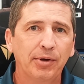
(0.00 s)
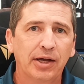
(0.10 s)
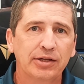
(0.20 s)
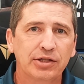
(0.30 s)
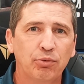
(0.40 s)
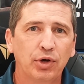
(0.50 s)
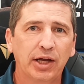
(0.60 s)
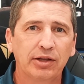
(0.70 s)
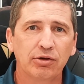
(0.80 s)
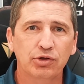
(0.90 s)
and so we'll
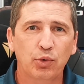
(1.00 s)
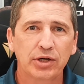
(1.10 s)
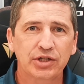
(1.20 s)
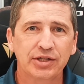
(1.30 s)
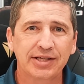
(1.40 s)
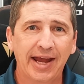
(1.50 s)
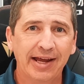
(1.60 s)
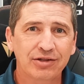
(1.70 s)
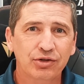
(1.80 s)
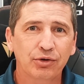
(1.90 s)
get those questions
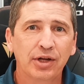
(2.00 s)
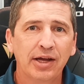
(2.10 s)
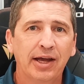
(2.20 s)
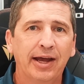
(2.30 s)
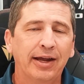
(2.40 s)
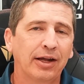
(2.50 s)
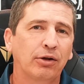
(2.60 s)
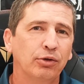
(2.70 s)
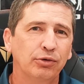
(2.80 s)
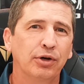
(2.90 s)
answered and
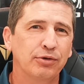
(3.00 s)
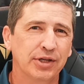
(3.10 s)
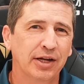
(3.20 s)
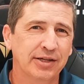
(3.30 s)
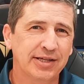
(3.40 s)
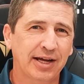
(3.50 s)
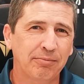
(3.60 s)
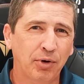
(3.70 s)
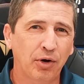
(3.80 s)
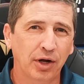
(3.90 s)
include those in a
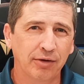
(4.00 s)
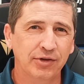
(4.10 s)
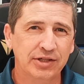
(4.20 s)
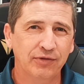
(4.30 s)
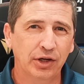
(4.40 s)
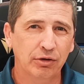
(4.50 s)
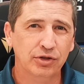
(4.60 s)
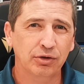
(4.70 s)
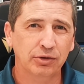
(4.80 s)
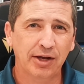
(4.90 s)
second part of this video.
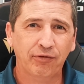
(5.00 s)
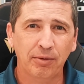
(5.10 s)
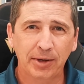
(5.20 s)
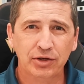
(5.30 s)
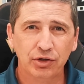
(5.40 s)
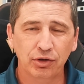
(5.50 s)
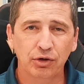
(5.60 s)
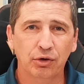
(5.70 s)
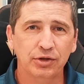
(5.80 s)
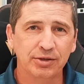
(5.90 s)
So definitely make sure
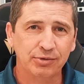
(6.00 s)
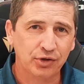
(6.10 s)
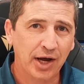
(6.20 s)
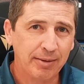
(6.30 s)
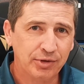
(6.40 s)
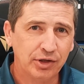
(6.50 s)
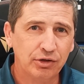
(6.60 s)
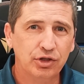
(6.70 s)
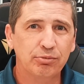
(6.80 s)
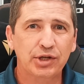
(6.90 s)
you're subscribed to
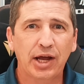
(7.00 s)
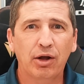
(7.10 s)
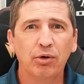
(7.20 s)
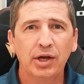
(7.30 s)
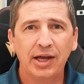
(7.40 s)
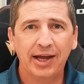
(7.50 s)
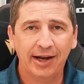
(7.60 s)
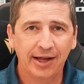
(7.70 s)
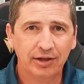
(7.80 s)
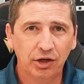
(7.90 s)
the YouTube channel
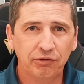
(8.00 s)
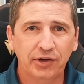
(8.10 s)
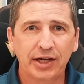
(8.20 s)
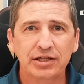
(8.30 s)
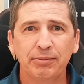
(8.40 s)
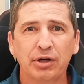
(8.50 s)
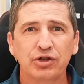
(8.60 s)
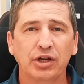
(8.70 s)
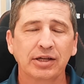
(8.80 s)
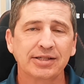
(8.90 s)
and hit the notification bell
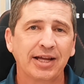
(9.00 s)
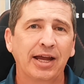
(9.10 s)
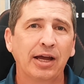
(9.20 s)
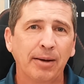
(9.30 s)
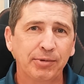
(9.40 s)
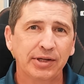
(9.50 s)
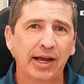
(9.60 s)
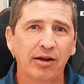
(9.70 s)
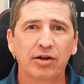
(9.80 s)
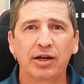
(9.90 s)
so you can stay up to
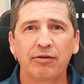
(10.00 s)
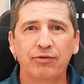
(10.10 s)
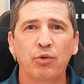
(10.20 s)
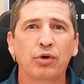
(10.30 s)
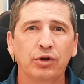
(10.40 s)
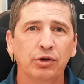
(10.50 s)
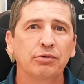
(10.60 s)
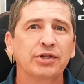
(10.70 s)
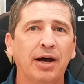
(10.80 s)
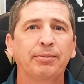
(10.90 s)
date on any Ford
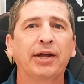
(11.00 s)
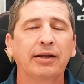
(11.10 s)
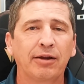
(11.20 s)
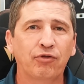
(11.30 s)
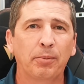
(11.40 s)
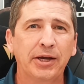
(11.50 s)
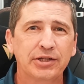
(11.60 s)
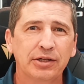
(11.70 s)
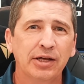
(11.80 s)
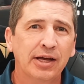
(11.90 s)
news, update, and
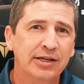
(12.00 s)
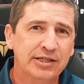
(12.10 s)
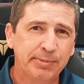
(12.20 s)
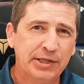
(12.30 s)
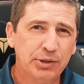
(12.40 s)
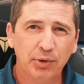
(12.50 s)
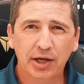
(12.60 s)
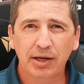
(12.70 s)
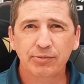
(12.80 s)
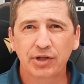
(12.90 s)
information, especially when
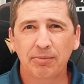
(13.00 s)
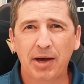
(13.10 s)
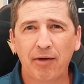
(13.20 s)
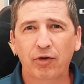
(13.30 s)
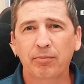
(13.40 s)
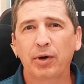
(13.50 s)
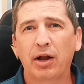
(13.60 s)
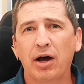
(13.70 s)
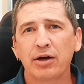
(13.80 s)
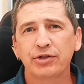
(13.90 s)
it comes to the Maverick, but
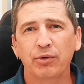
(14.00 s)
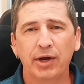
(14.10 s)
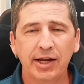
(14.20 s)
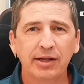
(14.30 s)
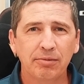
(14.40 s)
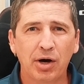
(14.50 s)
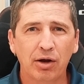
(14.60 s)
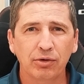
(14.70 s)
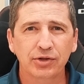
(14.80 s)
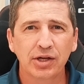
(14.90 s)
also any of the
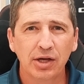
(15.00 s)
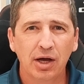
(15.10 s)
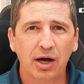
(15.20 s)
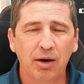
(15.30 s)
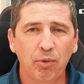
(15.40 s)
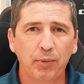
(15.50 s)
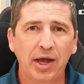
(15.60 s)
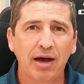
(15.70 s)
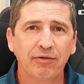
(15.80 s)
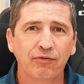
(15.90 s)
models when
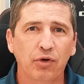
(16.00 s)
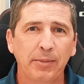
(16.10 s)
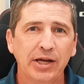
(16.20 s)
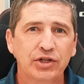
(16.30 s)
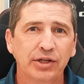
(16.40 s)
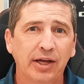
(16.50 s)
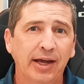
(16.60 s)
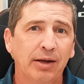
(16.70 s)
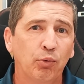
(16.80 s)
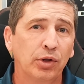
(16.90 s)
we have information
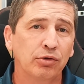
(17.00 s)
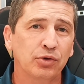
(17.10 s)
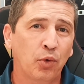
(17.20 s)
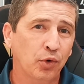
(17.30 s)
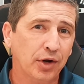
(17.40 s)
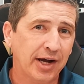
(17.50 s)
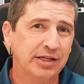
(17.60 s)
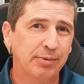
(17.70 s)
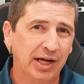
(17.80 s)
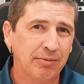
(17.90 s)
and when those order
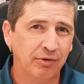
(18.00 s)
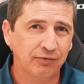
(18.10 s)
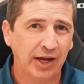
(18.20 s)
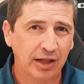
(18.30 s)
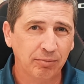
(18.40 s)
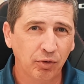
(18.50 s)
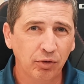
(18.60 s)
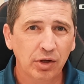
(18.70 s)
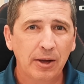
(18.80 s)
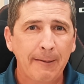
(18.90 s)
guides become
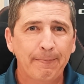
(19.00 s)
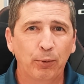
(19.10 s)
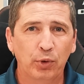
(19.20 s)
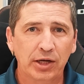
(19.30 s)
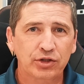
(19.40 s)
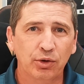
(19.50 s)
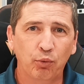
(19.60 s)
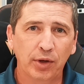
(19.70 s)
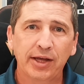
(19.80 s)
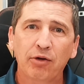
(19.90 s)
available. We're not sure
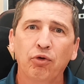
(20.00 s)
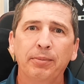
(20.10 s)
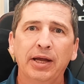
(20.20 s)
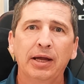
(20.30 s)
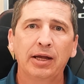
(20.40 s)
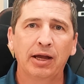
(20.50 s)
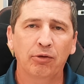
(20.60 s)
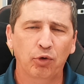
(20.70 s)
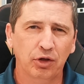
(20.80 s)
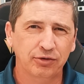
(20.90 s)
when that will be,
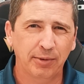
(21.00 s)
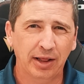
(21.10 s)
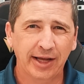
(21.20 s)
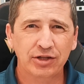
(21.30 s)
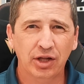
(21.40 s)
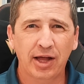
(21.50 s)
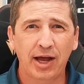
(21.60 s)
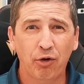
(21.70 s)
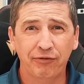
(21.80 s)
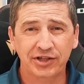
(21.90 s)
either whether it's going to be late
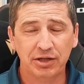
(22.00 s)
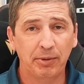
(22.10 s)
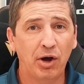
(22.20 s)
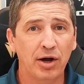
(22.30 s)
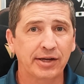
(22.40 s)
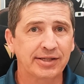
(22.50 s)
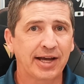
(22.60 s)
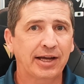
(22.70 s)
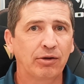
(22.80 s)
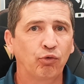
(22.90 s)
July or if it's going to be August
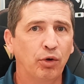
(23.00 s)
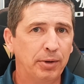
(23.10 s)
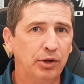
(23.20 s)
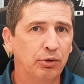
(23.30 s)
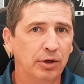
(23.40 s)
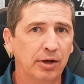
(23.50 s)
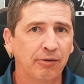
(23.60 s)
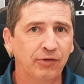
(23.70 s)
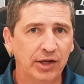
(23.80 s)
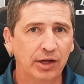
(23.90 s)
2nd. We'll be doing
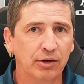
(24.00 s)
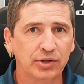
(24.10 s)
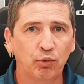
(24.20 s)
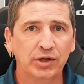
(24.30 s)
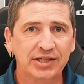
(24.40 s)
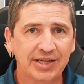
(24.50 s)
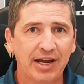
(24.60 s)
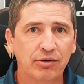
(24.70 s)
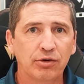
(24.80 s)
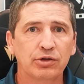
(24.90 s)
videos on what's
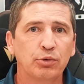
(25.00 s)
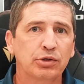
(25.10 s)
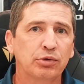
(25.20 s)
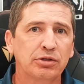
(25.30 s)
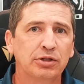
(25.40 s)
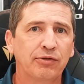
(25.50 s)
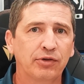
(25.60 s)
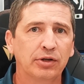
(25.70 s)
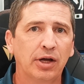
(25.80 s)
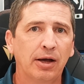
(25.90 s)
standard as well as what's
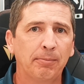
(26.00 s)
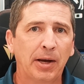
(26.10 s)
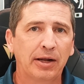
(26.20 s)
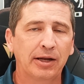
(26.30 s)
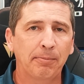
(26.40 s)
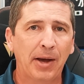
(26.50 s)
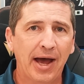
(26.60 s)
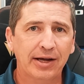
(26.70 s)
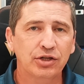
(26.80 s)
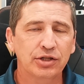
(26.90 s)
different about any
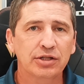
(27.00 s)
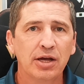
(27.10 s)
packages